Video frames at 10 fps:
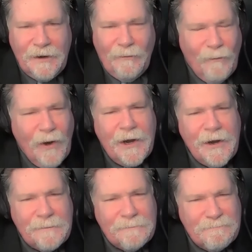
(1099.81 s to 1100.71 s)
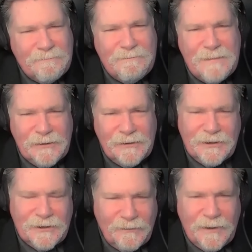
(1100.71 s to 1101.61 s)
1
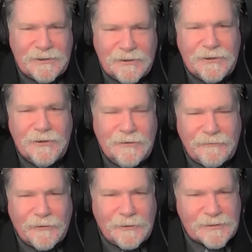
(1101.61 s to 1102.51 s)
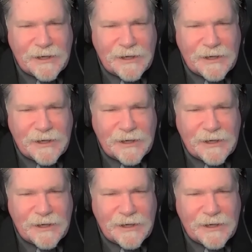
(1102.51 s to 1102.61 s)
million winter uniforms